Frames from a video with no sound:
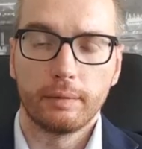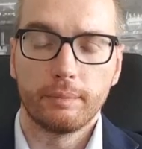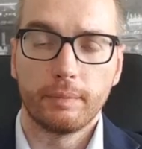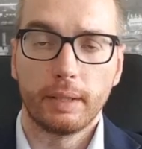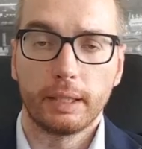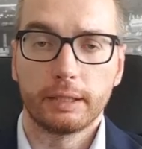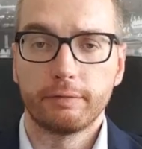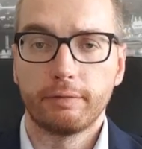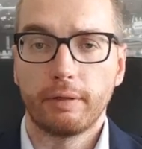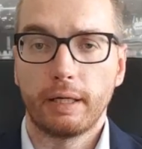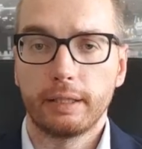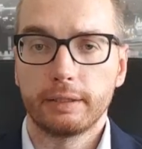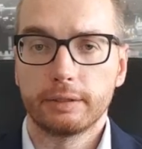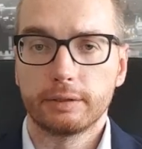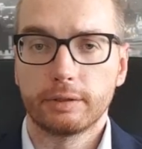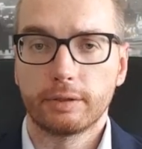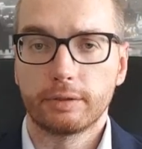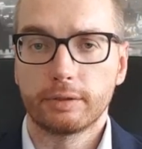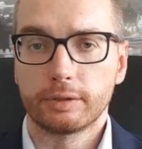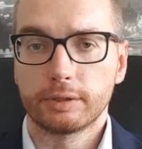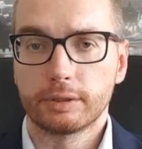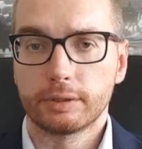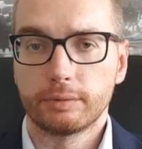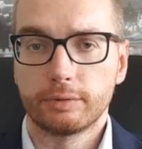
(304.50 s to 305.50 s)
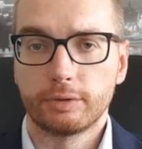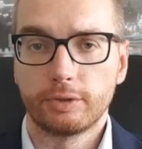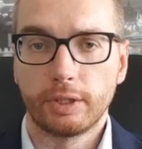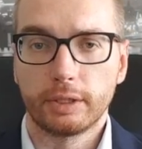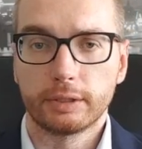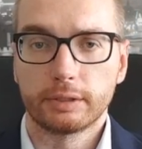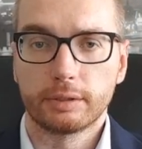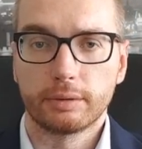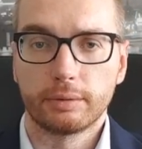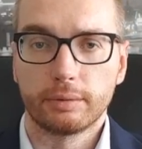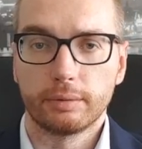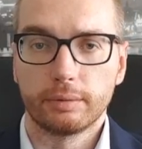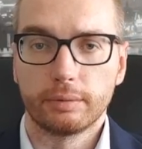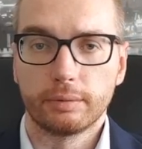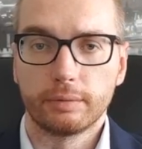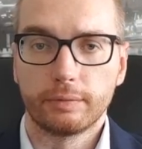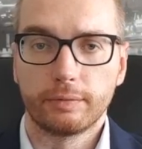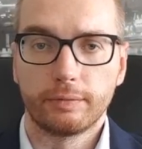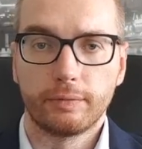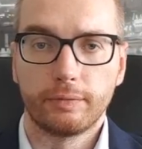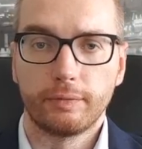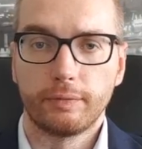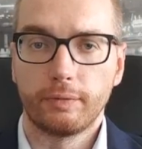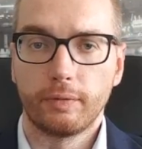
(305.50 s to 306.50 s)
advisors just to
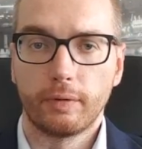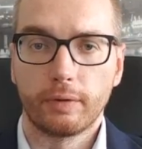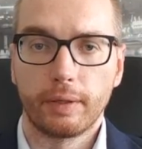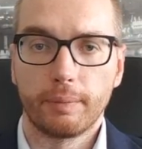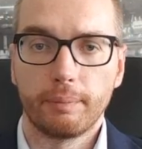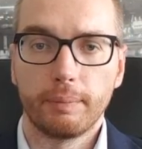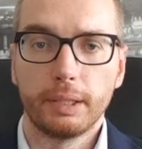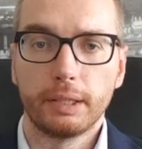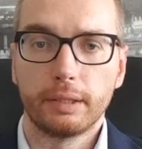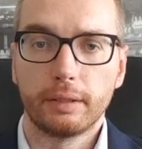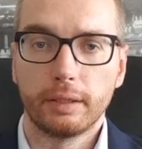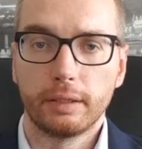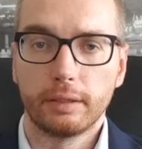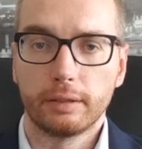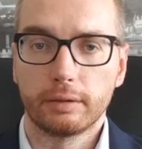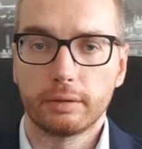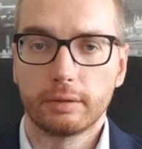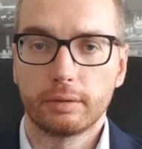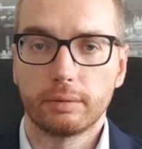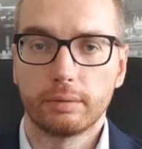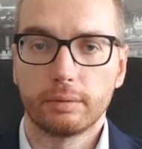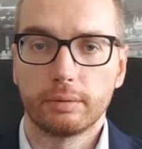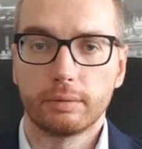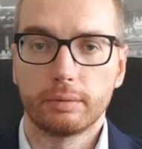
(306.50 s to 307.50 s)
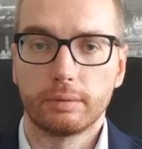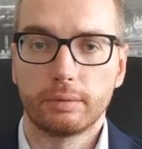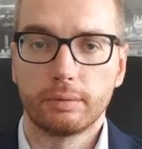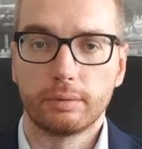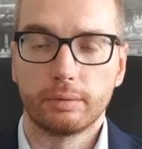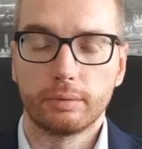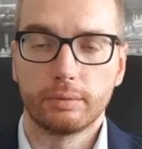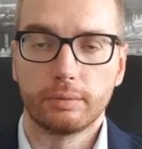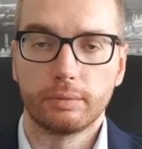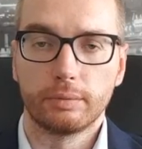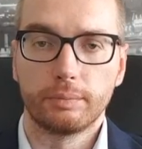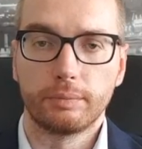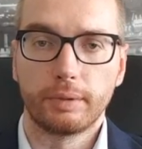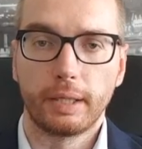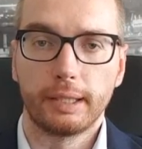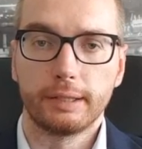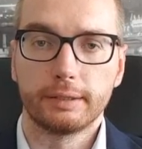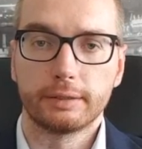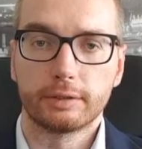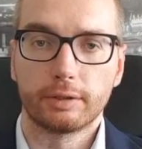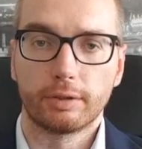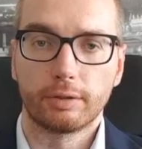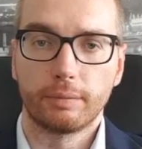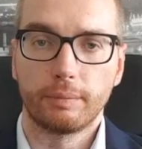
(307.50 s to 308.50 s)
for a meeting to
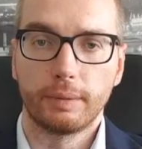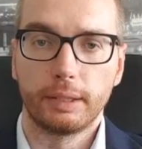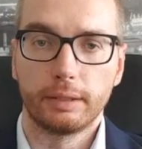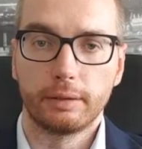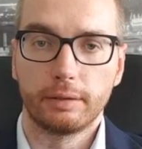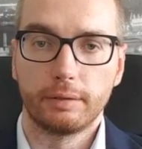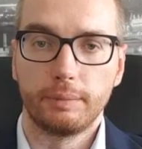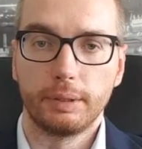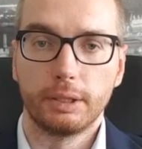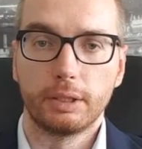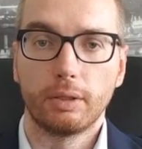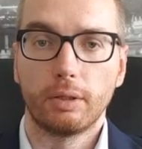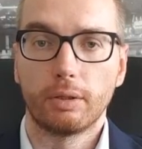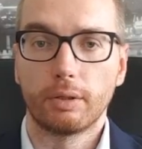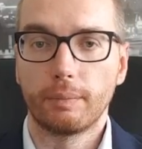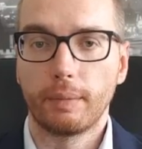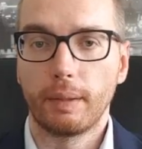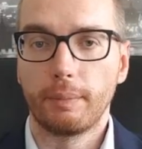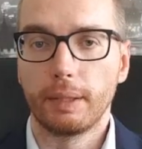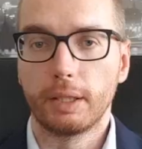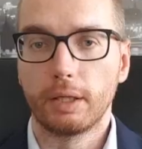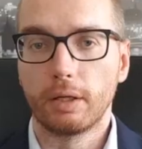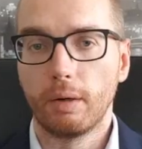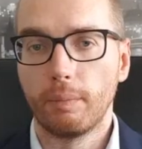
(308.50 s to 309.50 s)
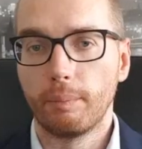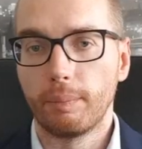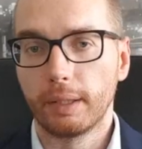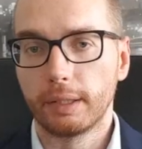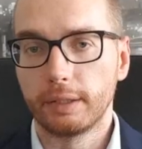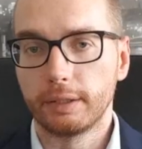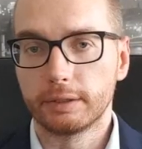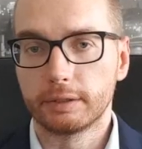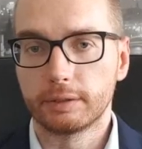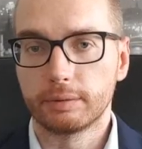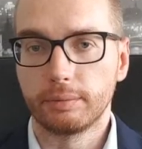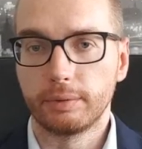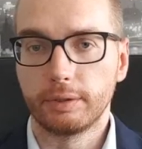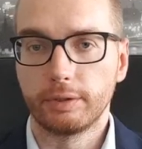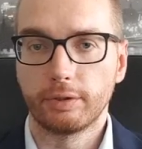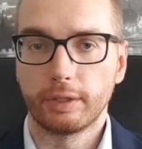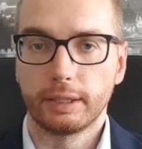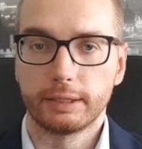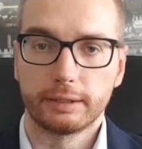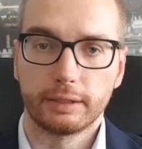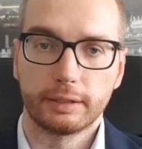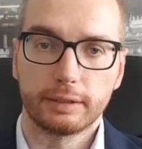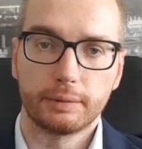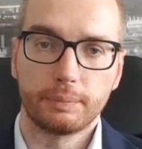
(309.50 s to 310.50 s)
brainstorm a little bit, or maybe companies which
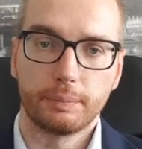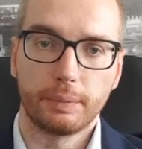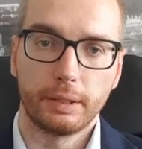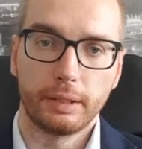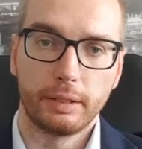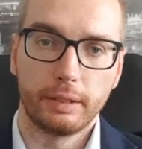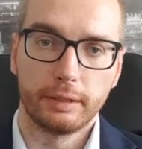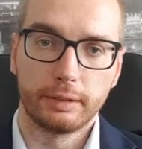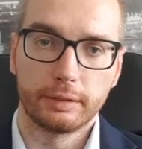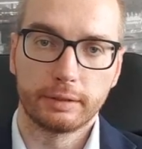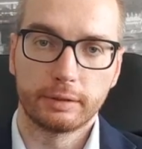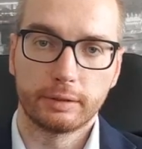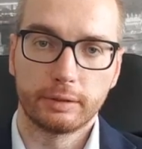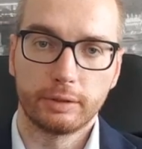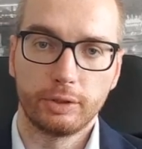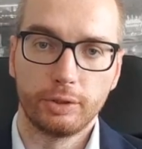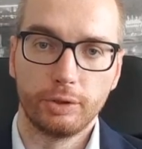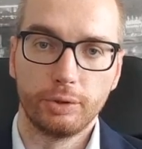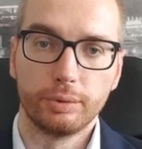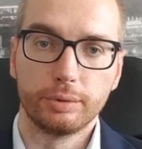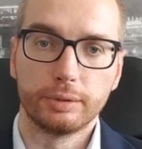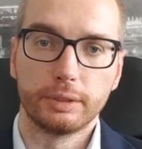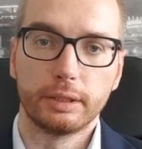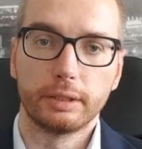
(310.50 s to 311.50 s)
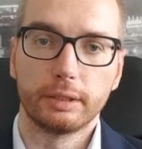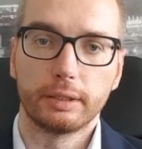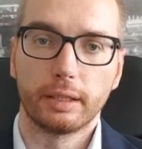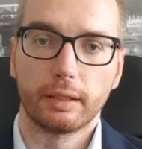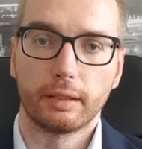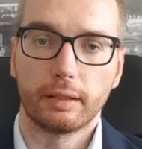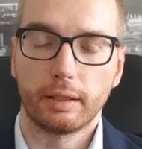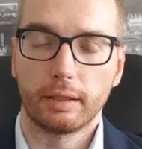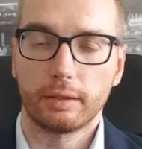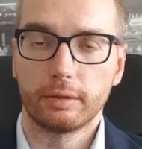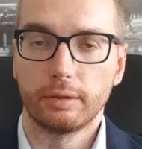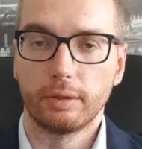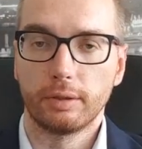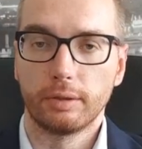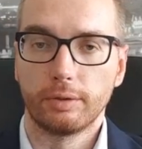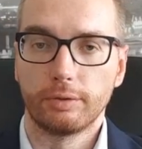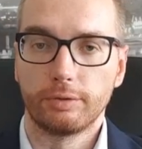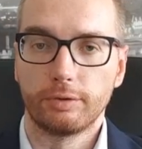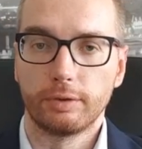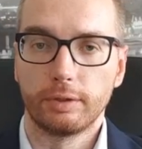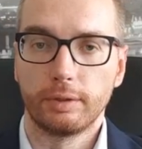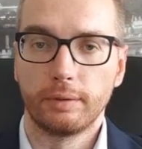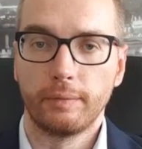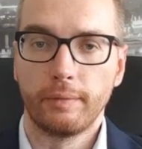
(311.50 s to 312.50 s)
has experience using that
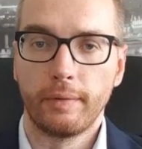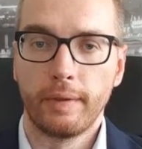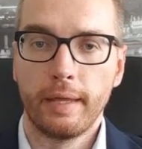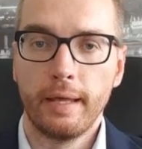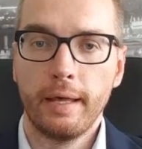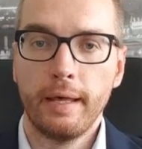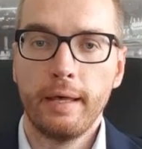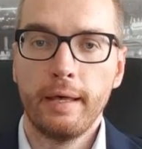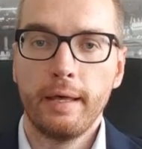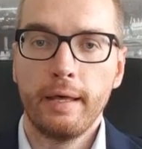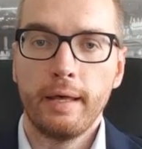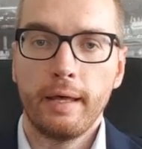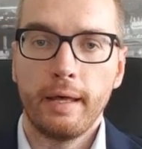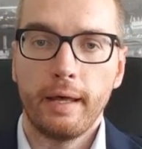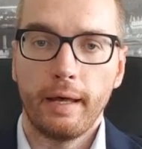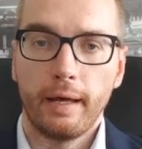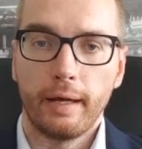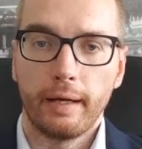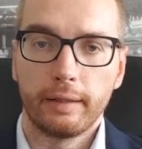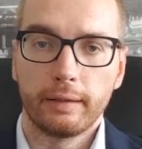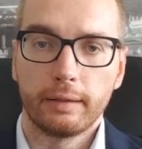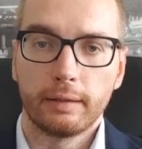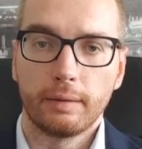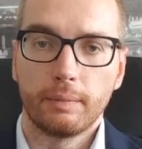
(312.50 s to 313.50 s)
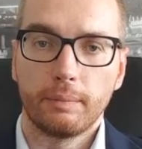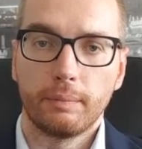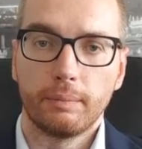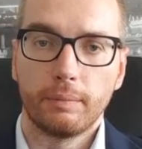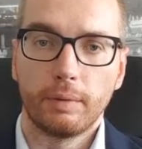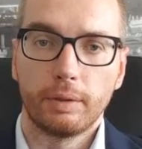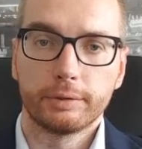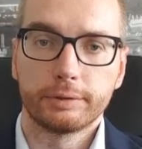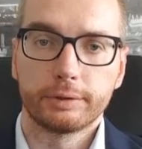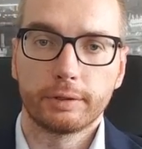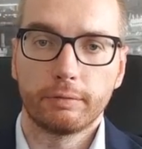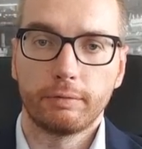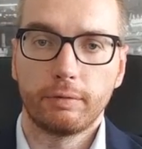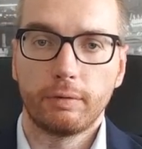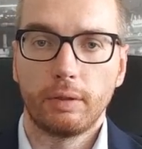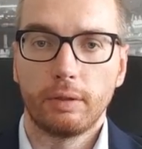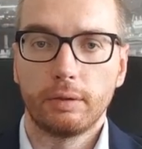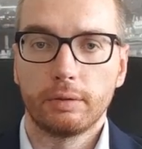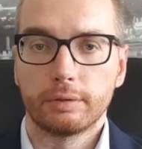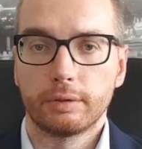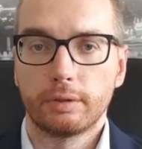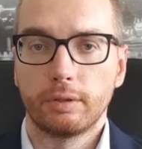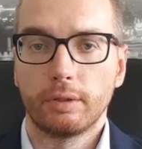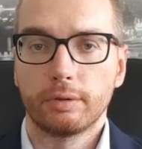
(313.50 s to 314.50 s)
technology. And most of
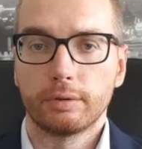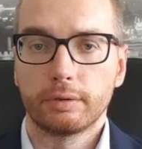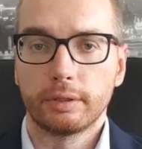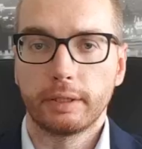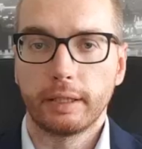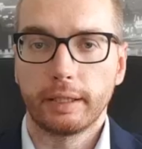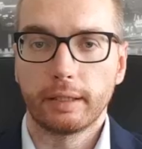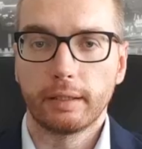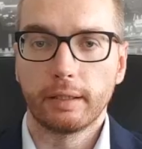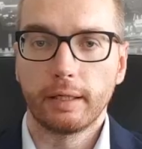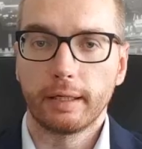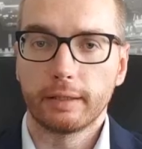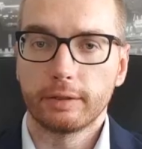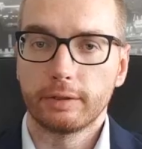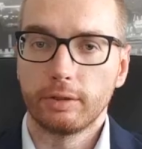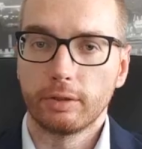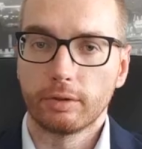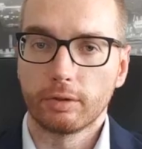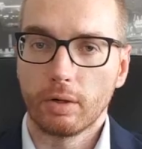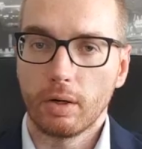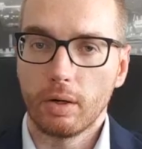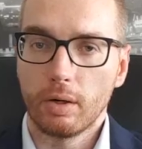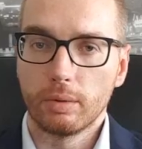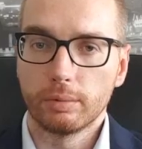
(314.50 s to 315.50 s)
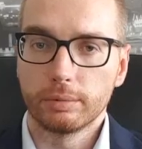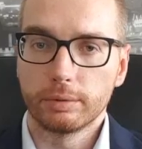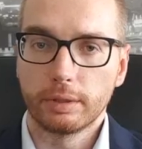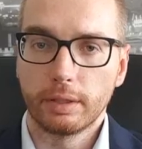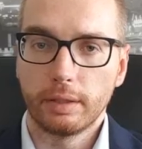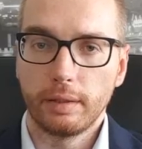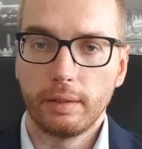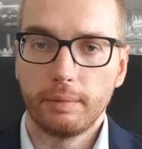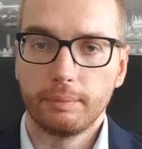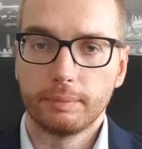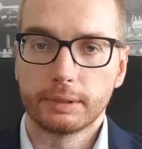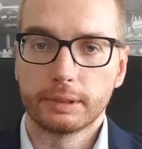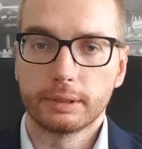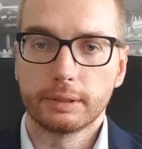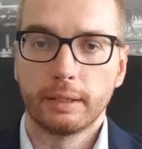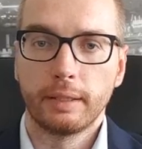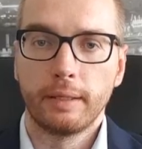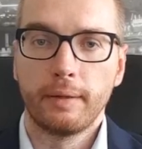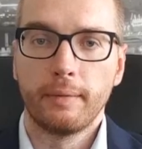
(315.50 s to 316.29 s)
all, don't neglect your own teams.